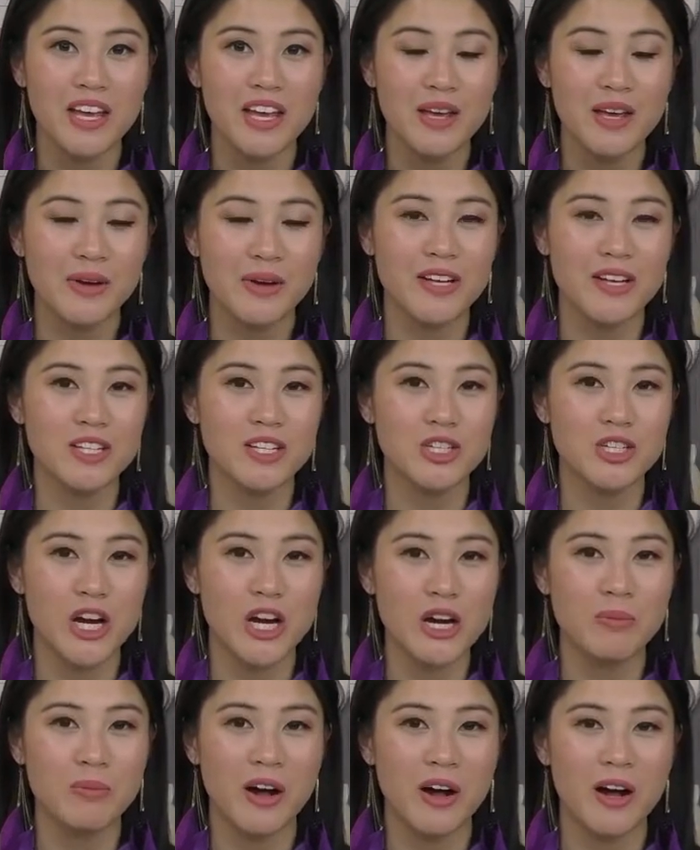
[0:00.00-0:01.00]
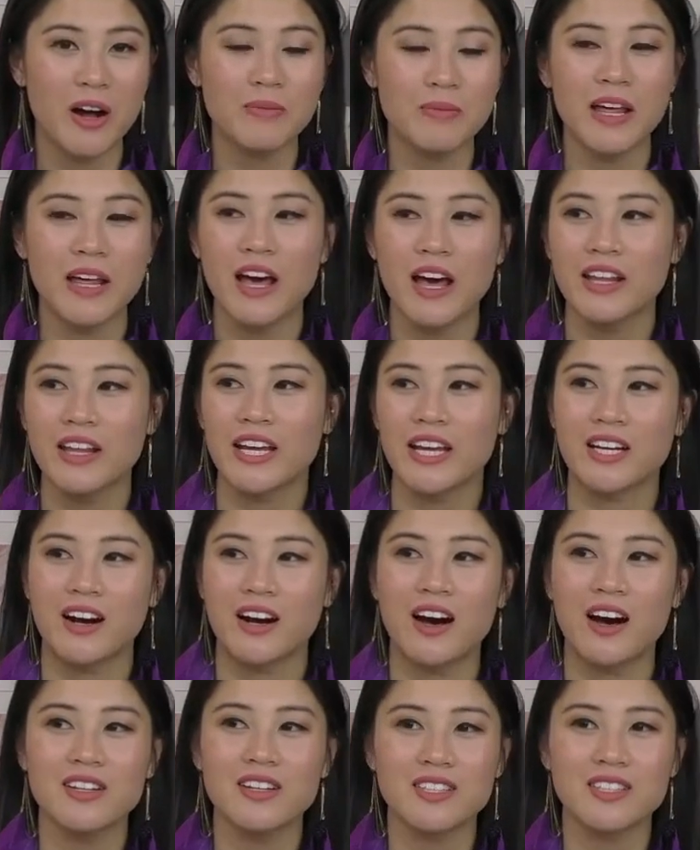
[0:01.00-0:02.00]
Because in Cherry Bomb, they
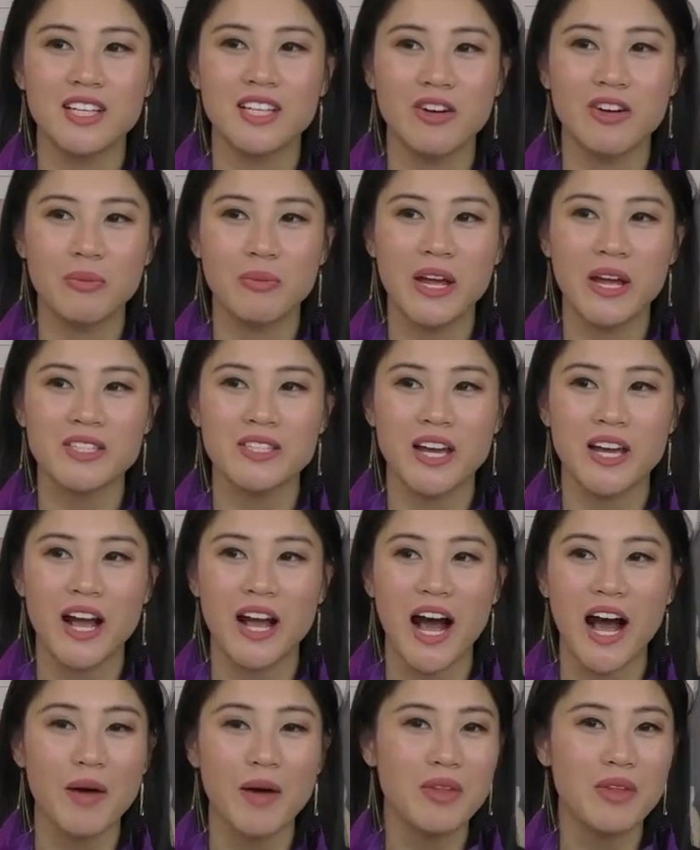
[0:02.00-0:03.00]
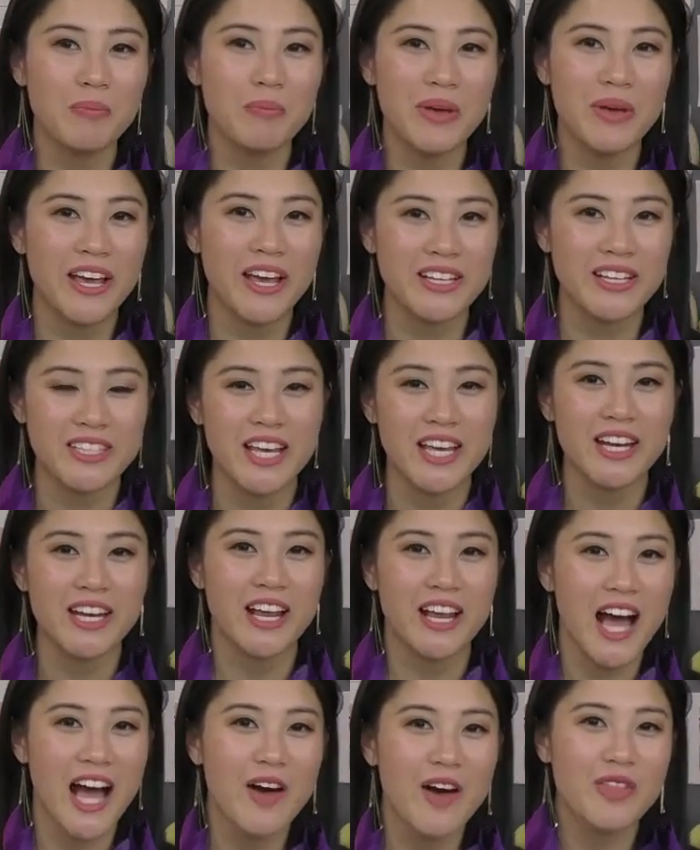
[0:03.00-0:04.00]
constantly repeat, say, I'm the biggest hit,
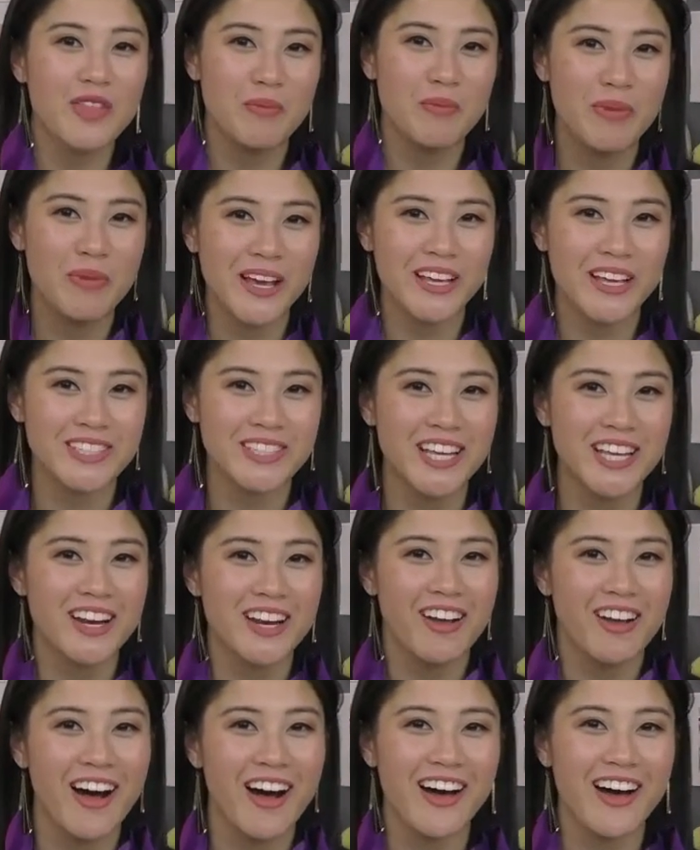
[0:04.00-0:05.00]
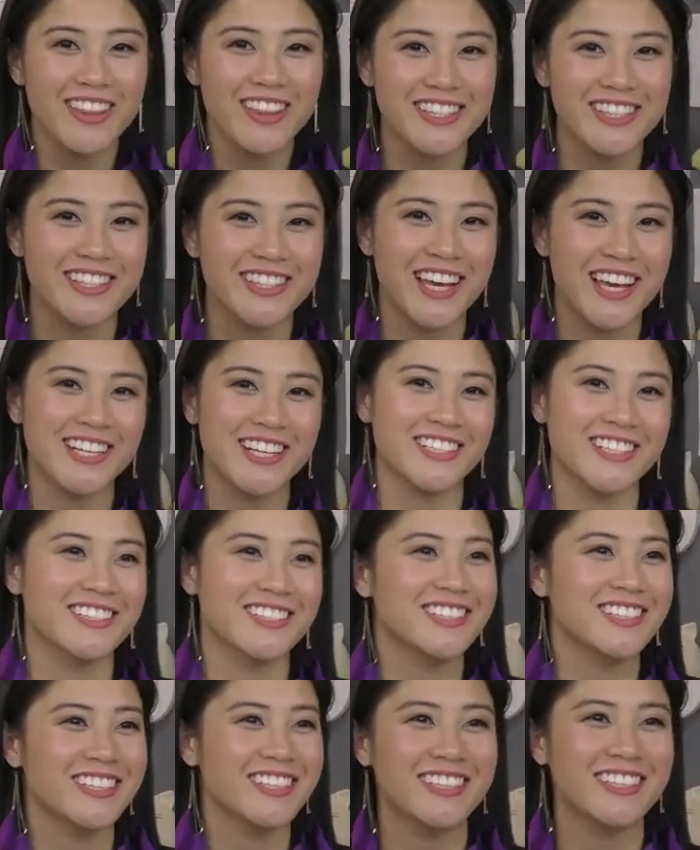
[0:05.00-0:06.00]
I'm the biggest hit on the stage. I was
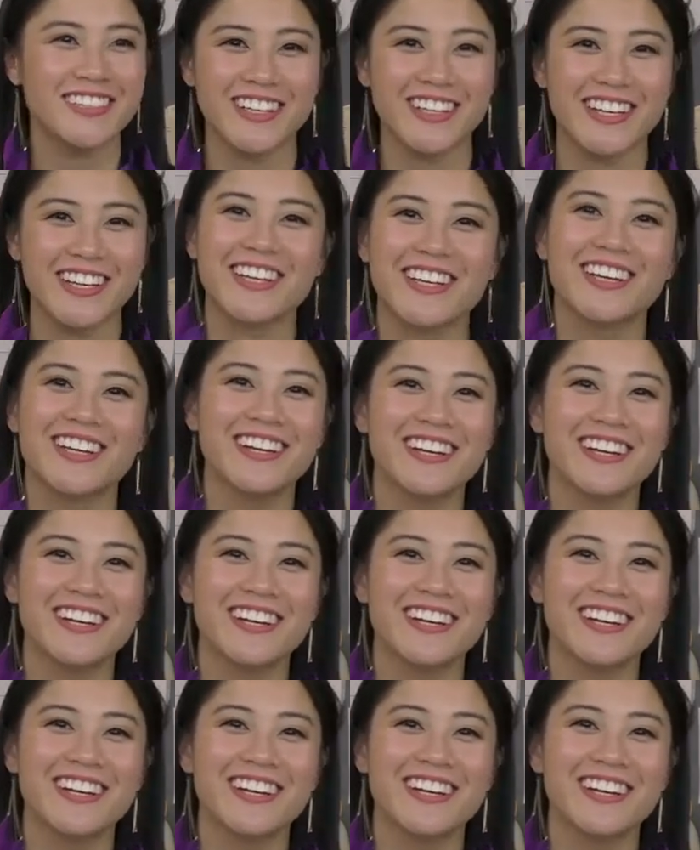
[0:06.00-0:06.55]
like, okay.